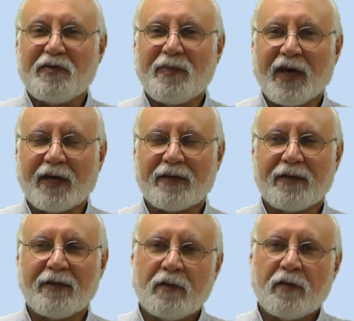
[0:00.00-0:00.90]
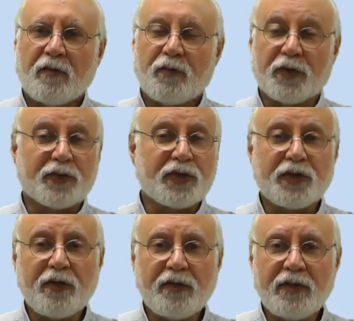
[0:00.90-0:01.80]
back. We are
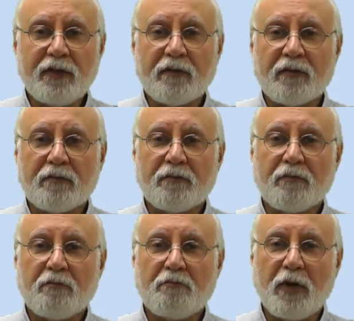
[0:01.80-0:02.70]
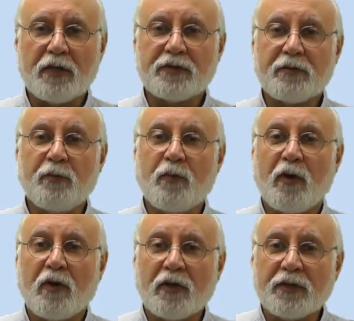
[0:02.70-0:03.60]
starting our Module
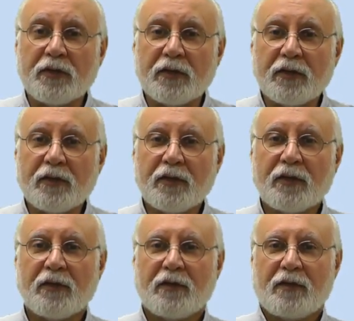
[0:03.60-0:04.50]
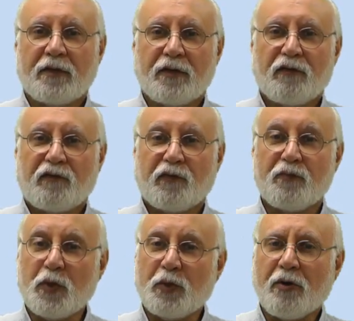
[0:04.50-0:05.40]
1 for
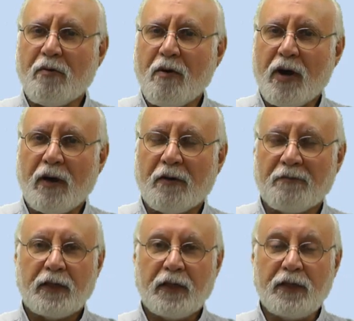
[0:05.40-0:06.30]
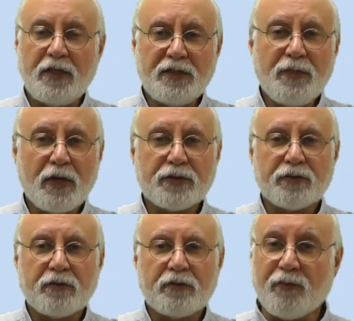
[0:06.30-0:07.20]
MOOCOR. In this
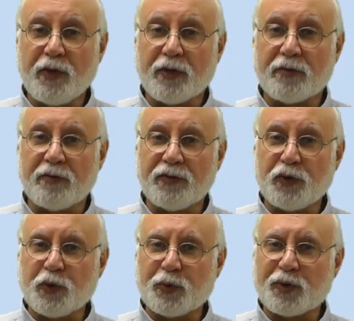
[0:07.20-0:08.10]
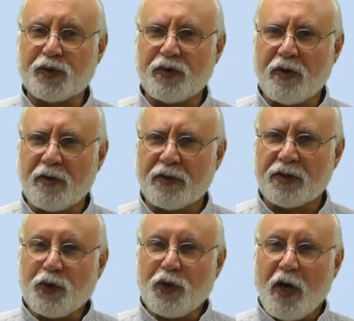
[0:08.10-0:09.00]
module, we are going to start
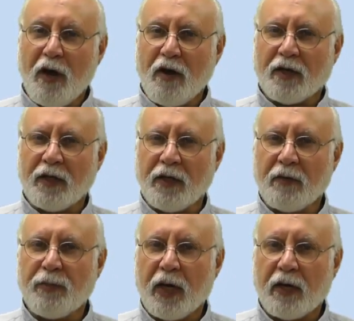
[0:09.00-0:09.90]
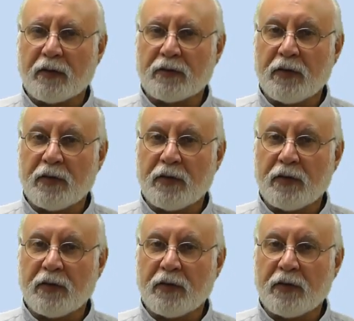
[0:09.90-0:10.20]
talking about